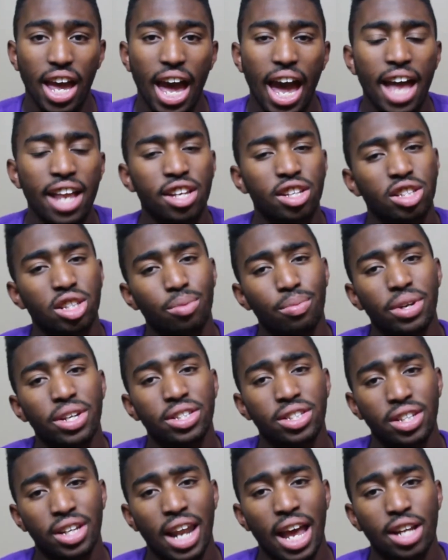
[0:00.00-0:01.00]
And in some of the
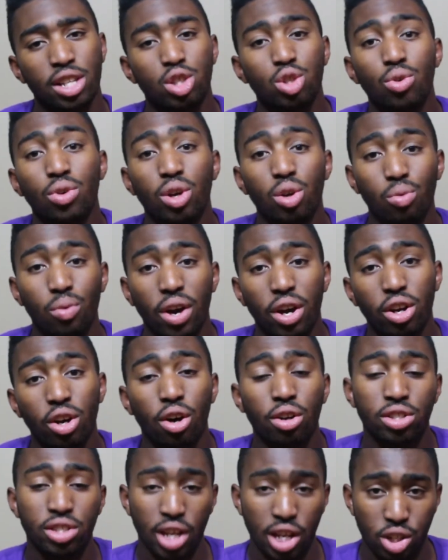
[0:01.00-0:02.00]
select
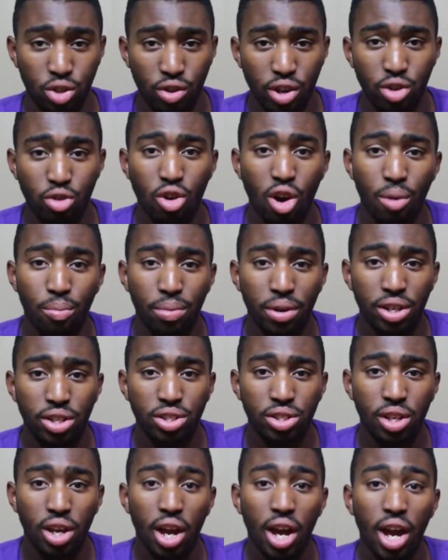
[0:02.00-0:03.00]
2-in-1 or touchscreen
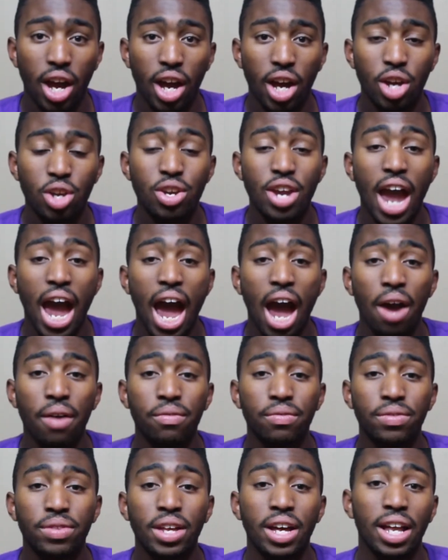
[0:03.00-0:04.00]
Chromebooks, you
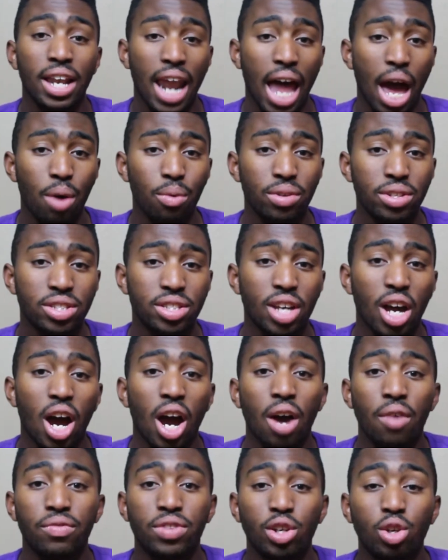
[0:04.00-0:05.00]
have the allowance
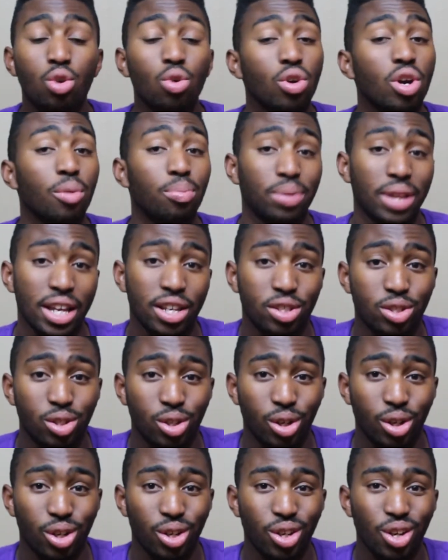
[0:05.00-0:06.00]
of the Google Play
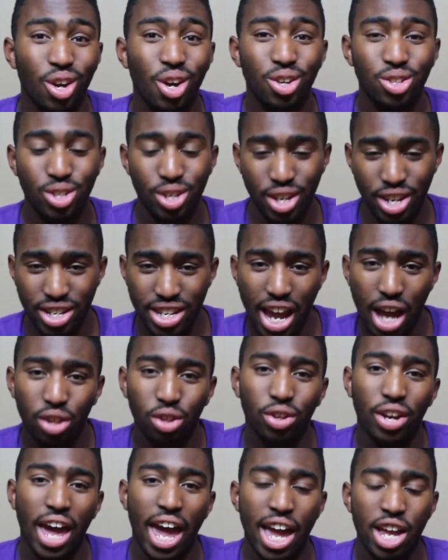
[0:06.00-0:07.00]
Store, so you can
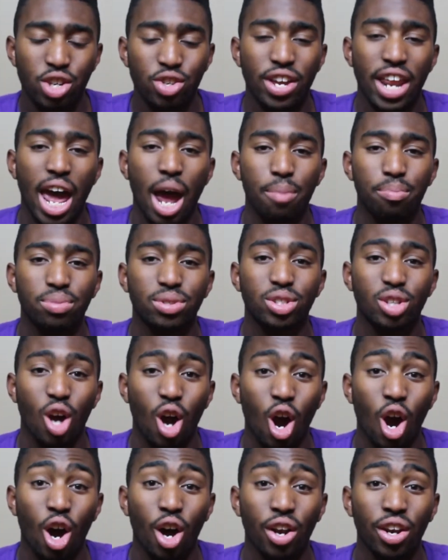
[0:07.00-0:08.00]
download Android
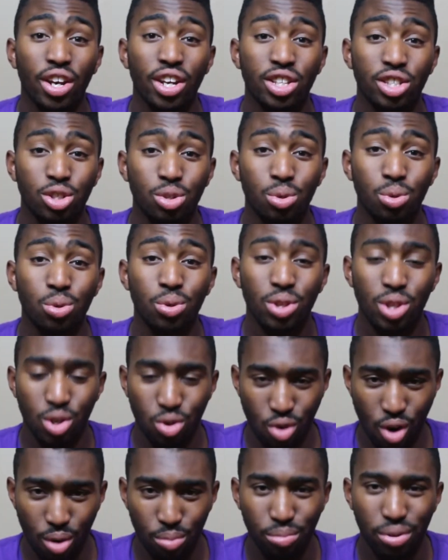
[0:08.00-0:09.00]
apps onto the
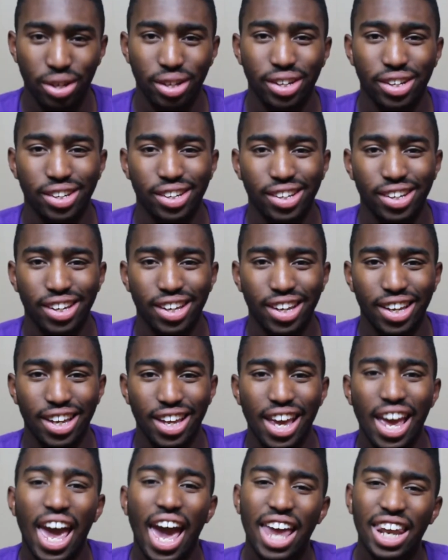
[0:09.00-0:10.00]
Chromebook.
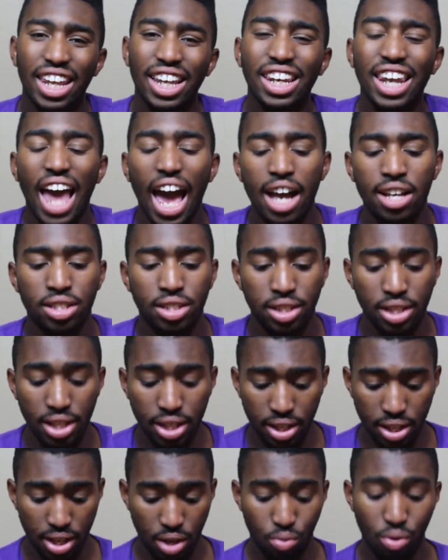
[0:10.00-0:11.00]
And then
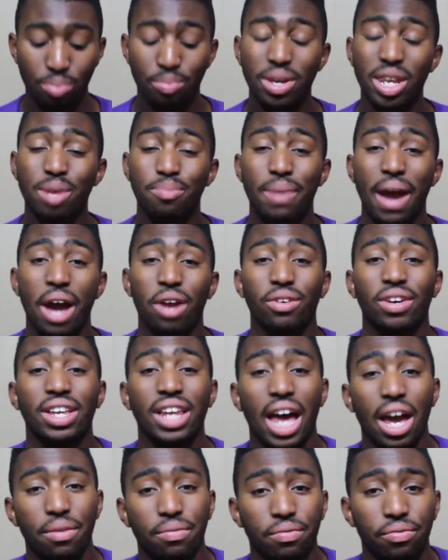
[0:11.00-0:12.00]
lastly would be the battery
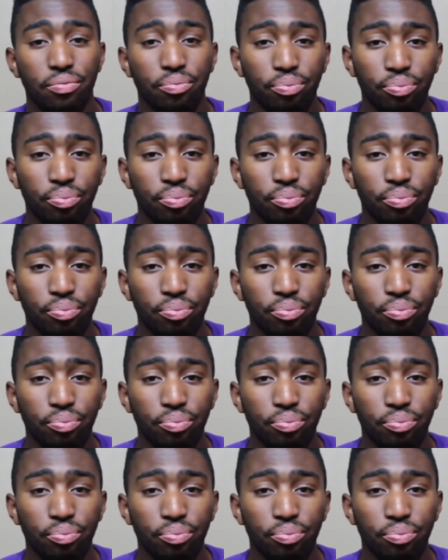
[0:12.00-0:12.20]
life.